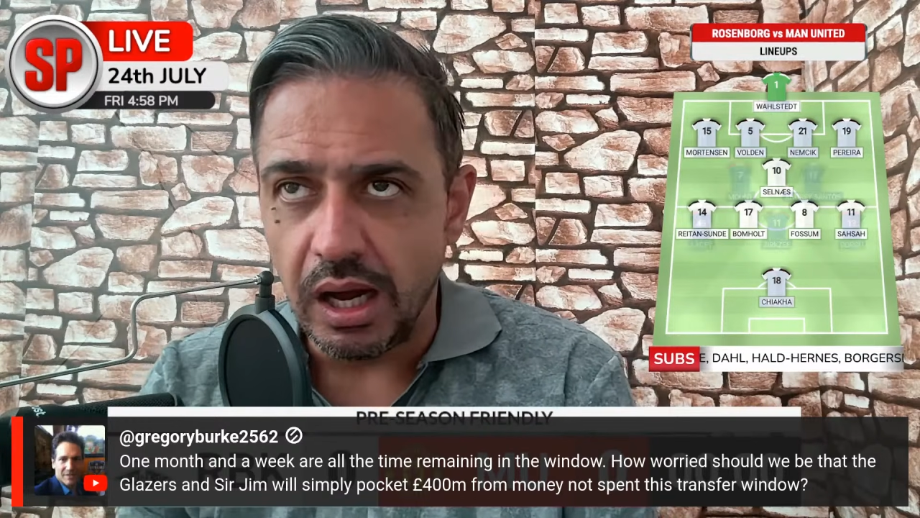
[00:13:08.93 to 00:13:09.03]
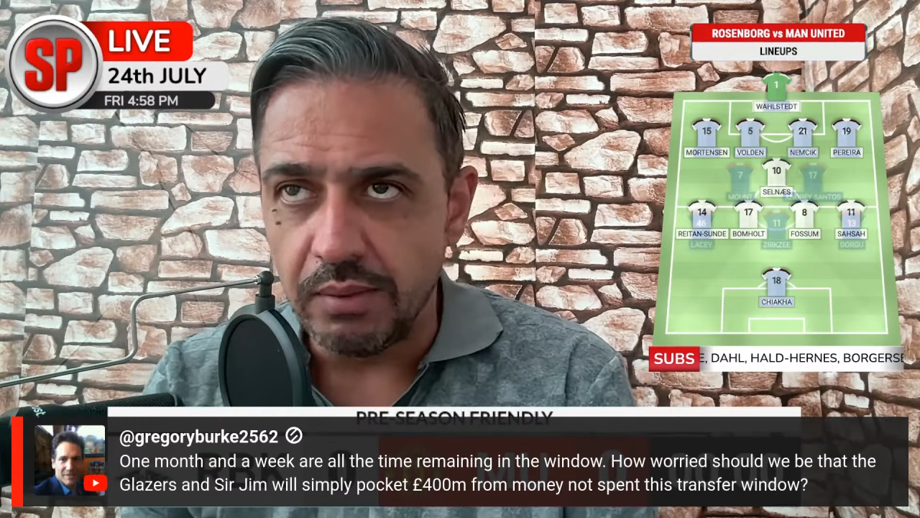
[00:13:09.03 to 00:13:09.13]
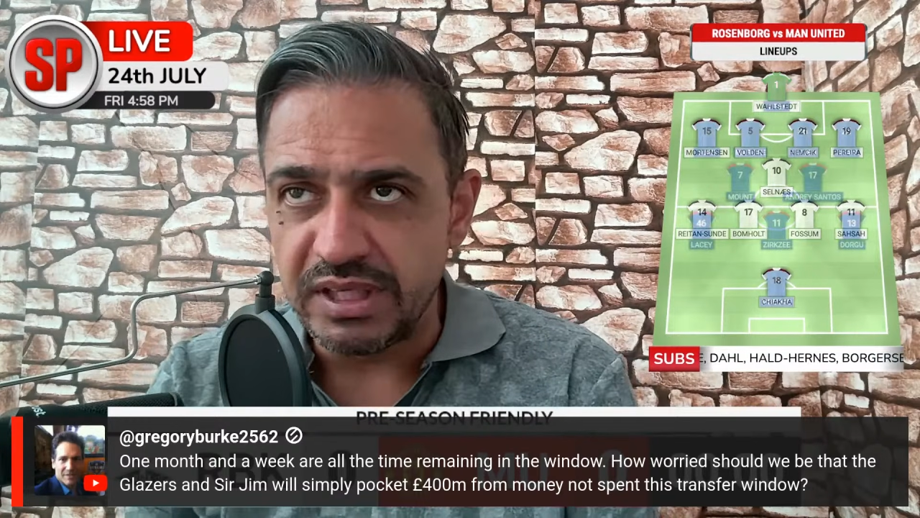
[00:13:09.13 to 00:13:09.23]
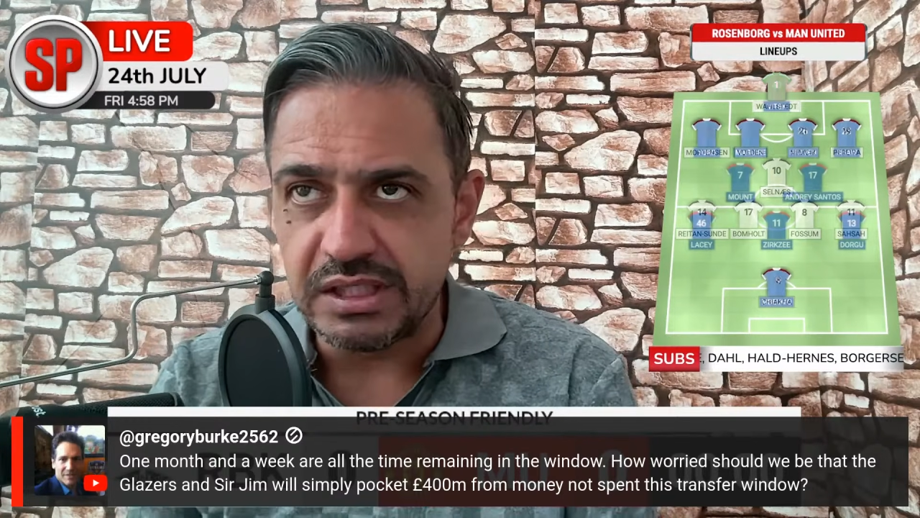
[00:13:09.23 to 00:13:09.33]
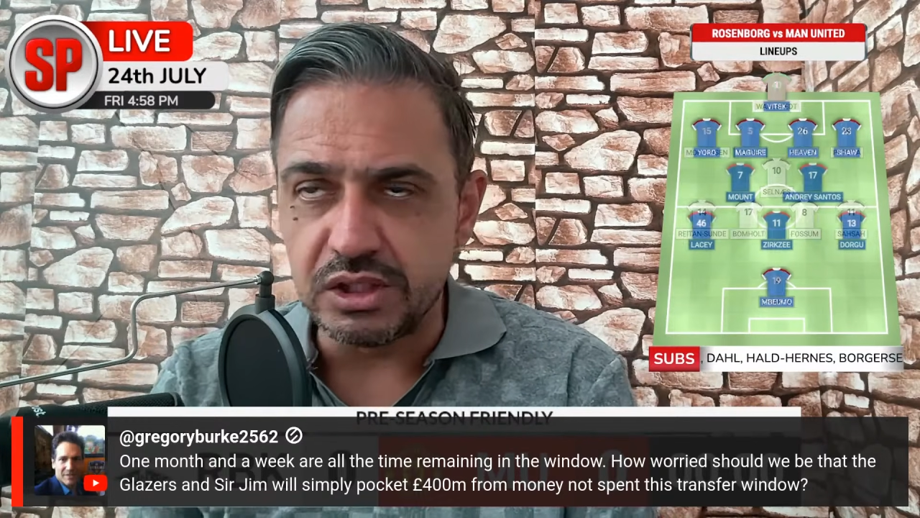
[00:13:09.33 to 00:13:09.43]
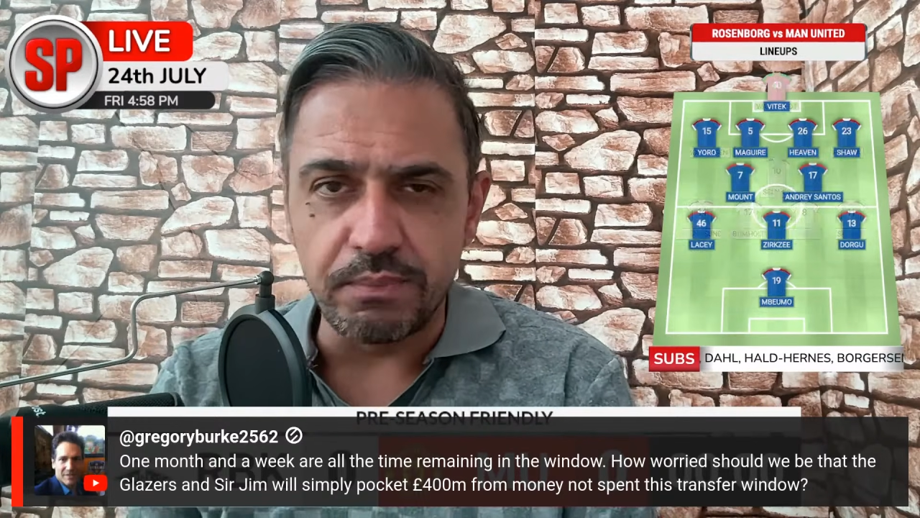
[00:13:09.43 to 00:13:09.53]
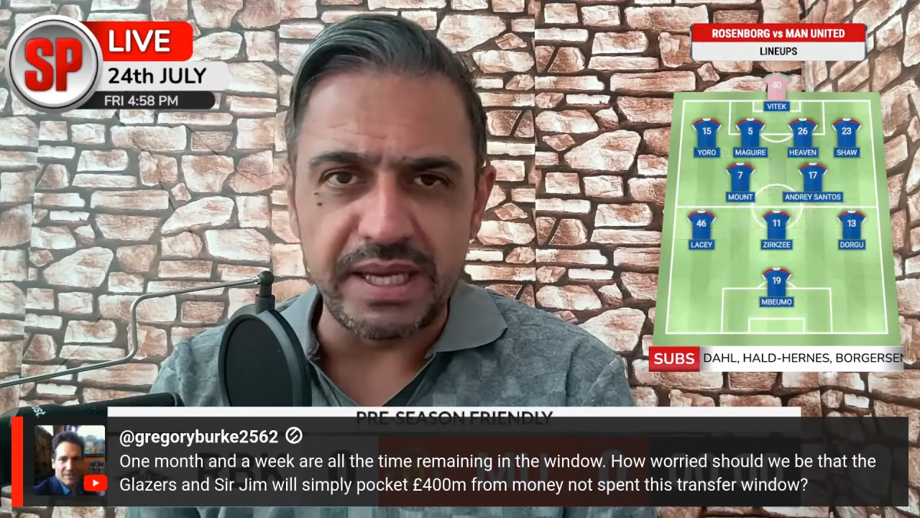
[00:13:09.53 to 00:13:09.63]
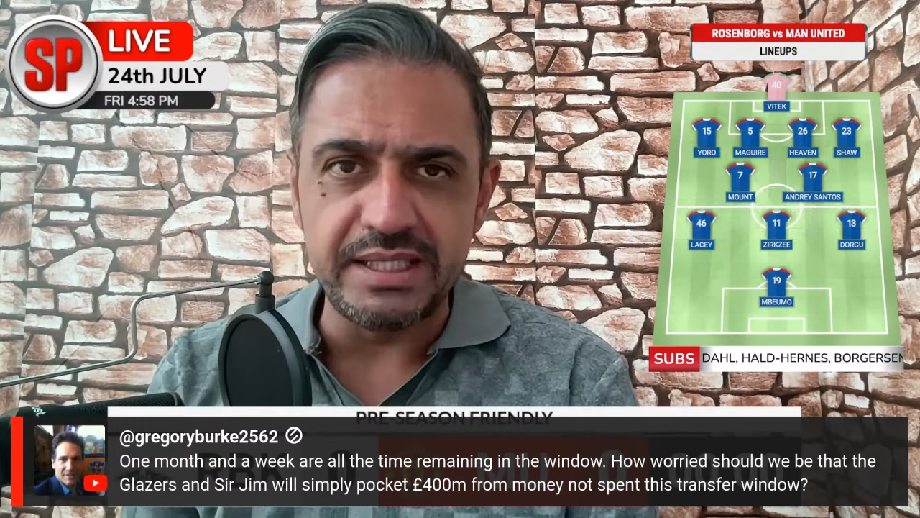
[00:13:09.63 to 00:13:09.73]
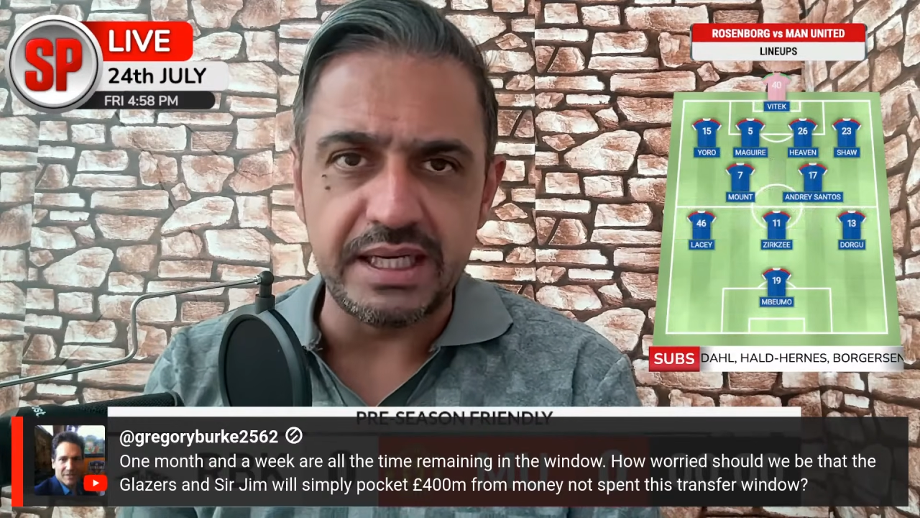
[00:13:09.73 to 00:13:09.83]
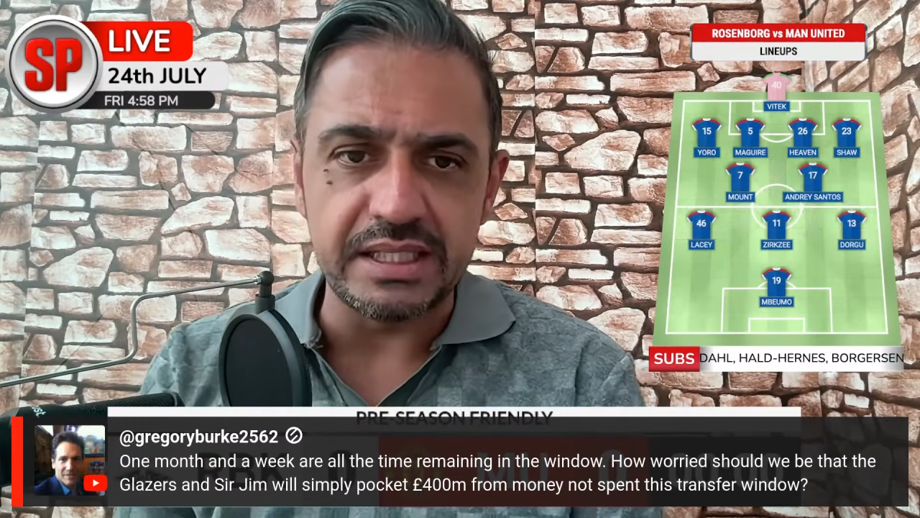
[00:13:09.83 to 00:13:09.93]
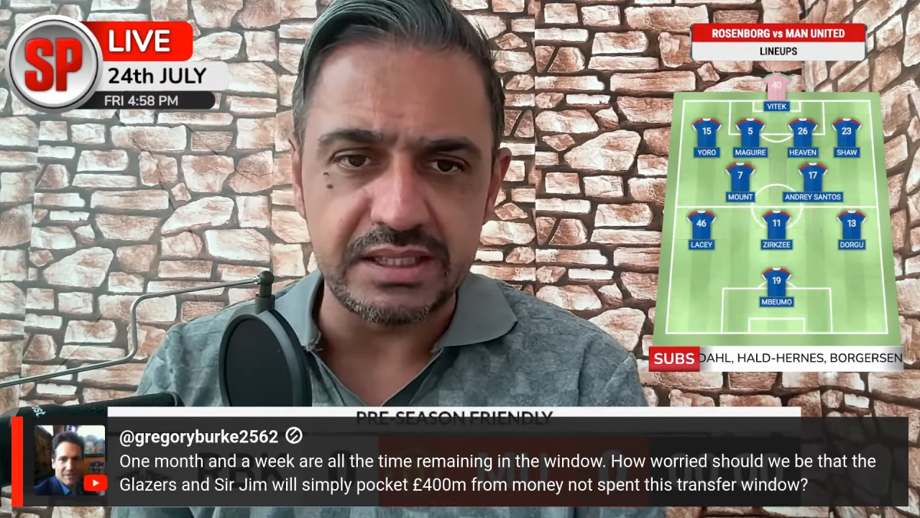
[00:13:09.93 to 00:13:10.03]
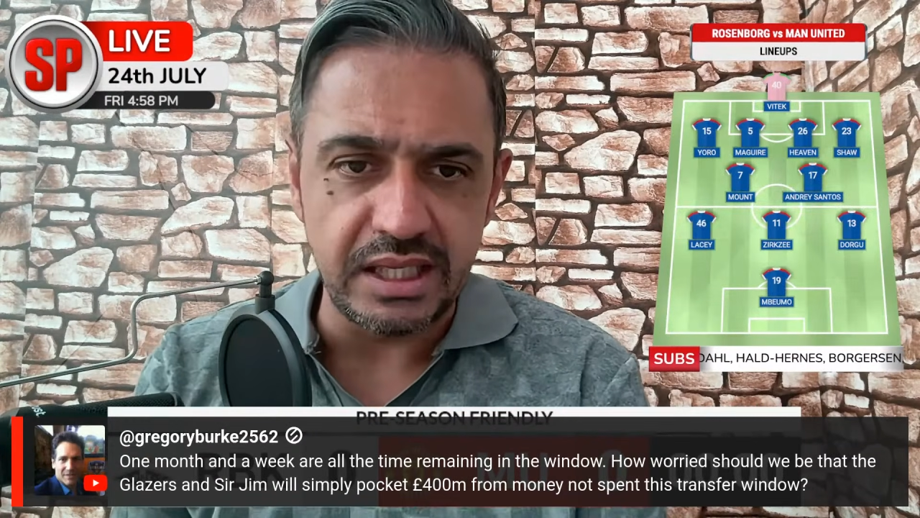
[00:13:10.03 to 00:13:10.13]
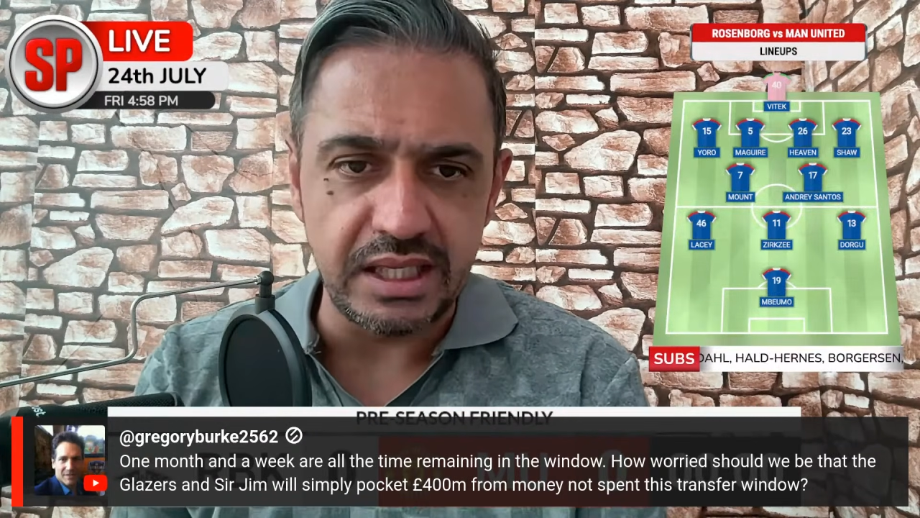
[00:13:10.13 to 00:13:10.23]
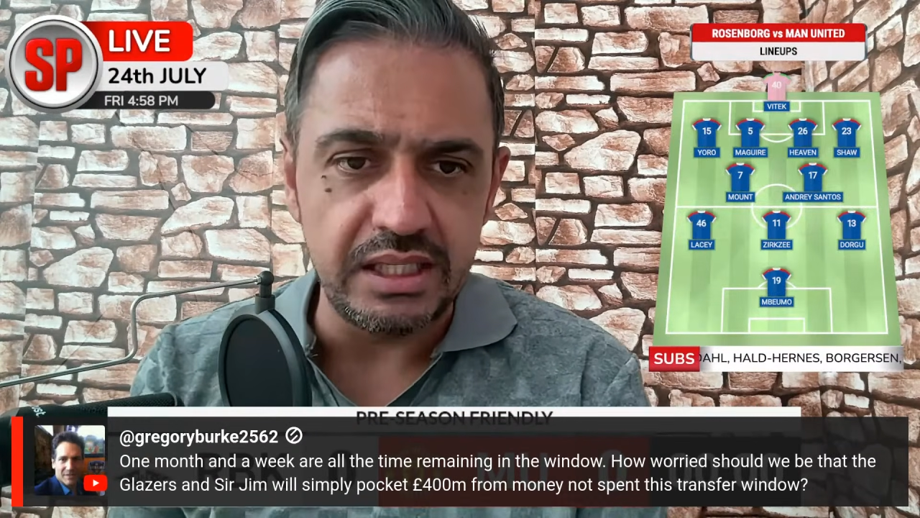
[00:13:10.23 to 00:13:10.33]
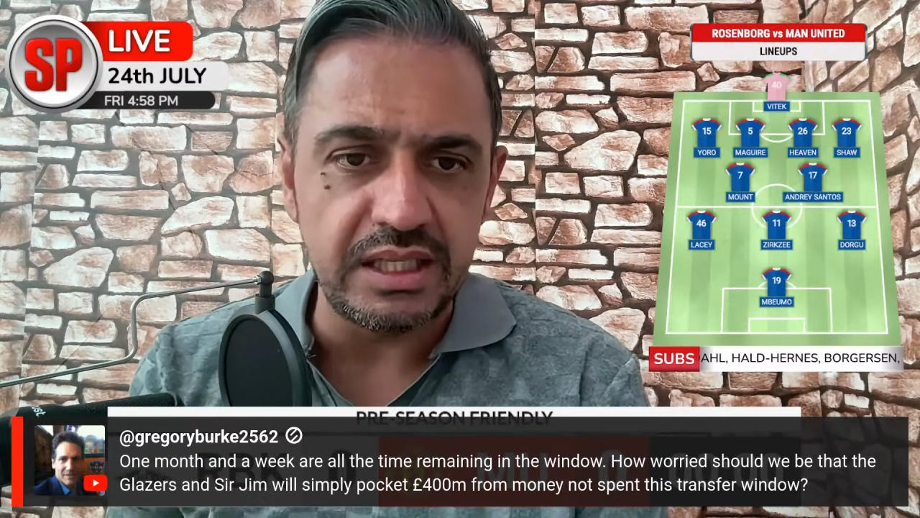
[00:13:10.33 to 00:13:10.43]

This is not PTSD.